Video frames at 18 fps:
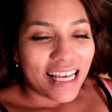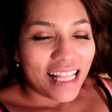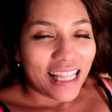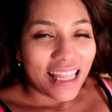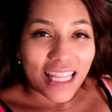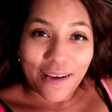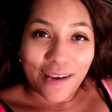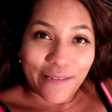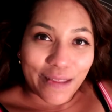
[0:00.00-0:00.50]

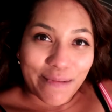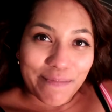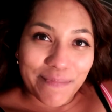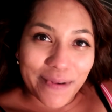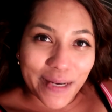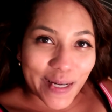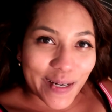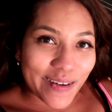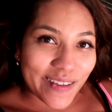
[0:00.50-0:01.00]
Love them
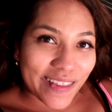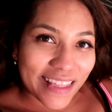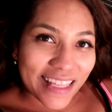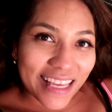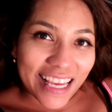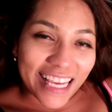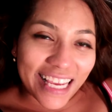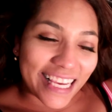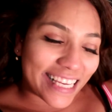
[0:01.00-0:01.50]
both.
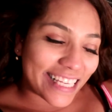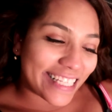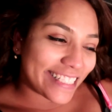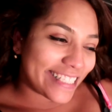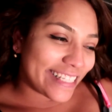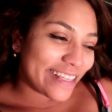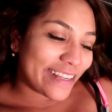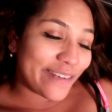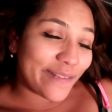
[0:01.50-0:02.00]

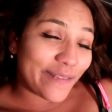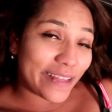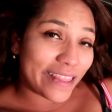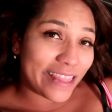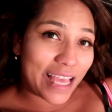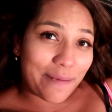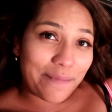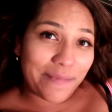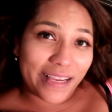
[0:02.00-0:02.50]
And
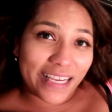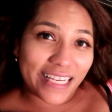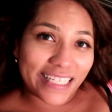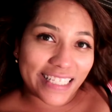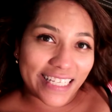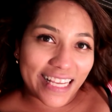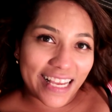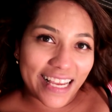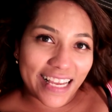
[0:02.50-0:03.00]
with that being
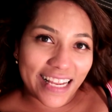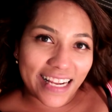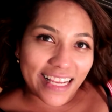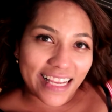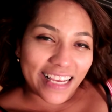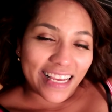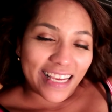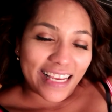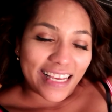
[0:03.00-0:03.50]
said,
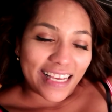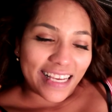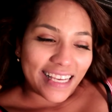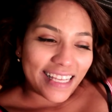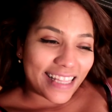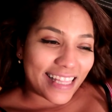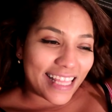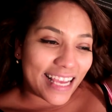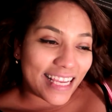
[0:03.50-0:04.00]

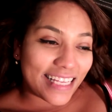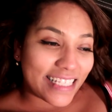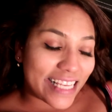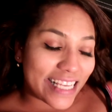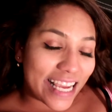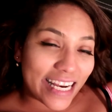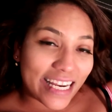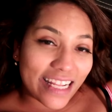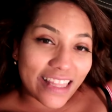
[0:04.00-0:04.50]
that is
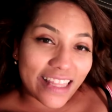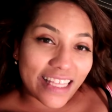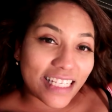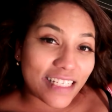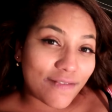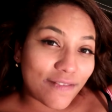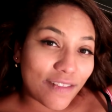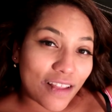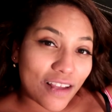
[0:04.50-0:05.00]
the end of
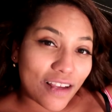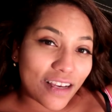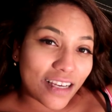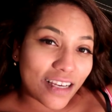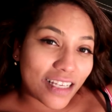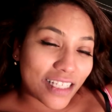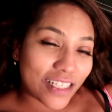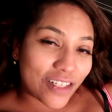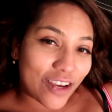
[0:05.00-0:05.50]
this
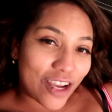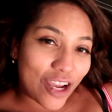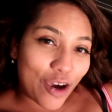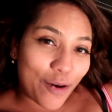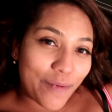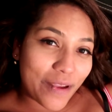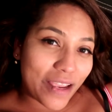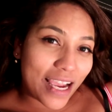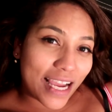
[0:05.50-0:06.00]
vlog. So I
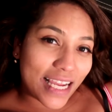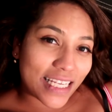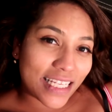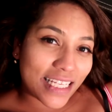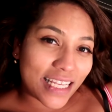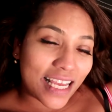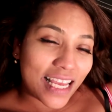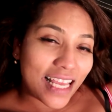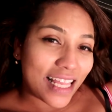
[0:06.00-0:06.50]
hope you guys
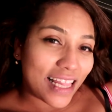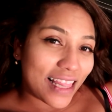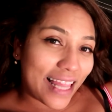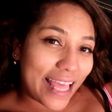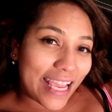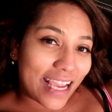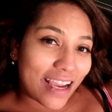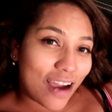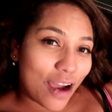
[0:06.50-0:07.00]

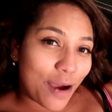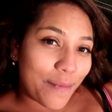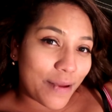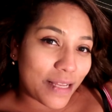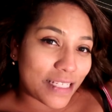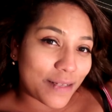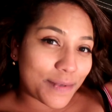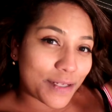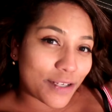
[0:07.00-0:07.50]
like,
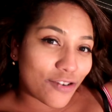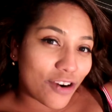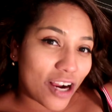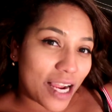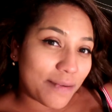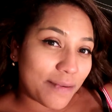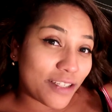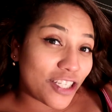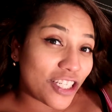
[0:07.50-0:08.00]
comment,
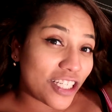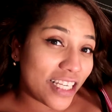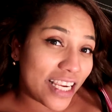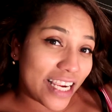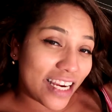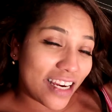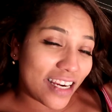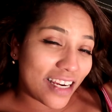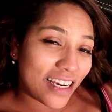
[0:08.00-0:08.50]
subscribe,
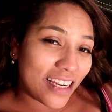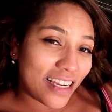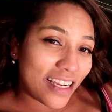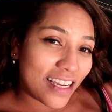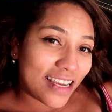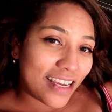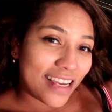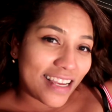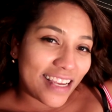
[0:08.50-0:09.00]
share,
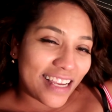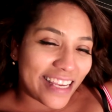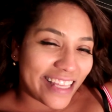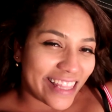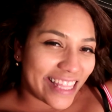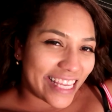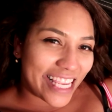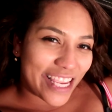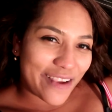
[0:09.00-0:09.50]

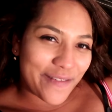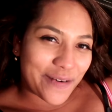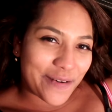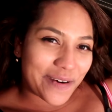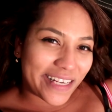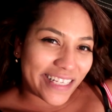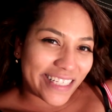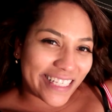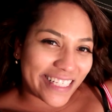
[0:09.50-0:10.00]
and thank you for
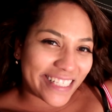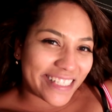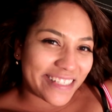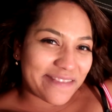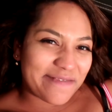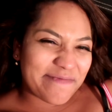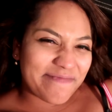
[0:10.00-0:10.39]
watching.